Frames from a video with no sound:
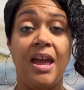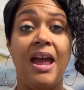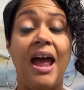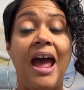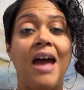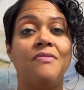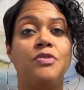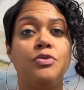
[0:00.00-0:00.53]

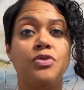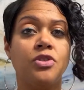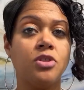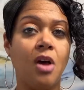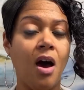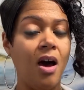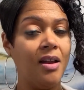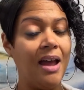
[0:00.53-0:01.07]
Have you
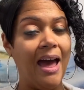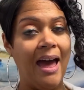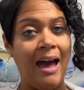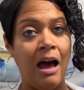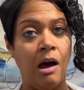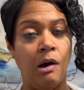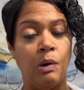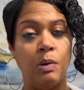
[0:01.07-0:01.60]
sought
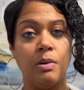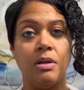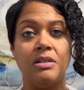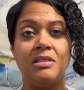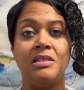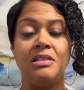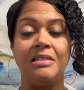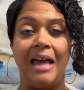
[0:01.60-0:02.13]
out
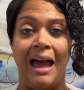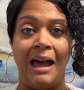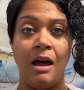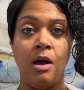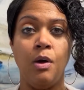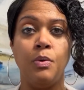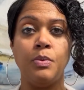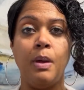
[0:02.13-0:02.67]

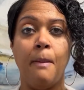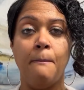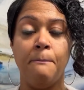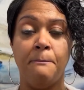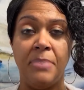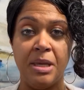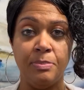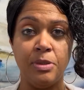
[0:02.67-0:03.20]
sound
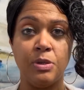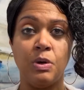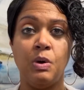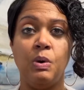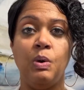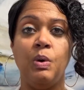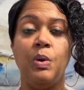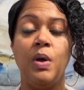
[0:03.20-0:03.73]

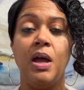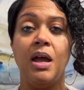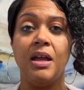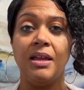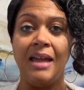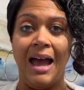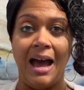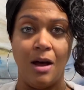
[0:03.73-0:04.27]
biblical
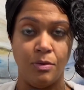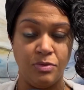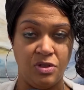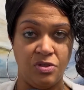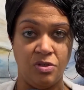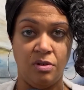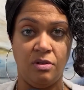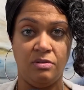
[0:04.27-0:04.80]

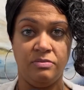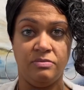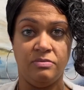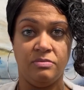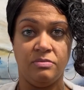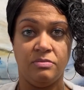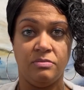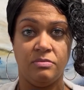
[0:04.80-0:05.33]
counsel
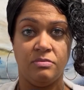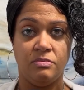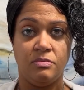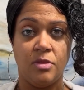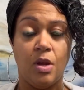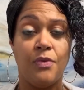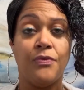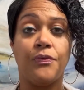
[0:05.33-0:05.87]

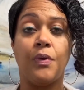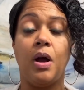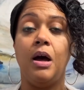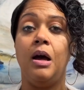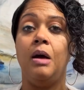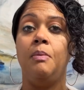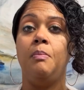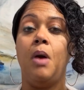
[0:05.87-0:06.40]

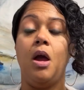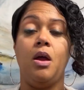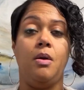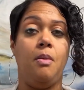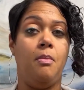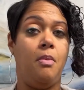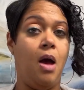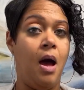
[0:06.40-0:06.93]
from
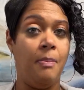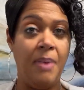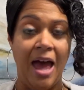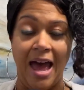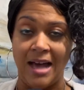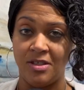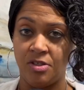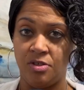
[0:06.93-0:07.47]
a
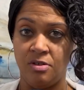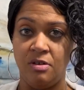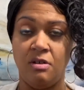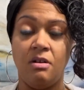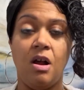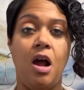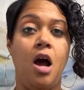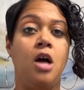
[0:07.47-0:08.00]

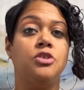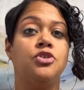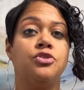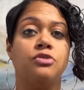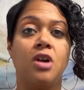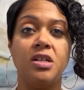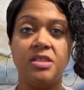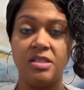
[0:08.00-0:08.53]
pastor, a
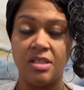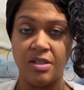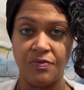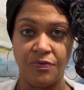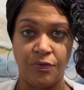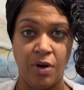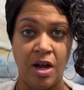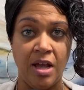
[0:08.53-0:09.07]
trusted
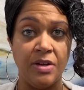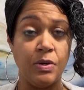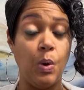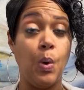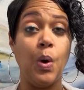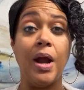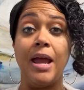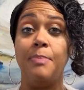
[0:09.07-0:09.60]
friend,
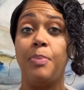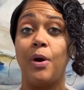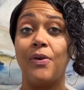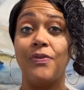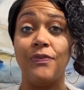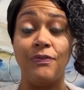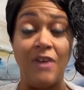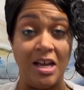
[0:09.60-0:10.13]
or a
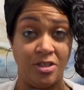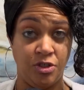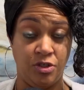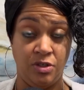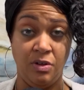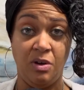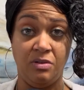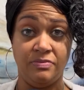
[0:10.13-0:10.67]

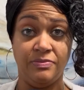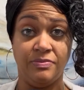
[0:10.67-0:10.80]
professional?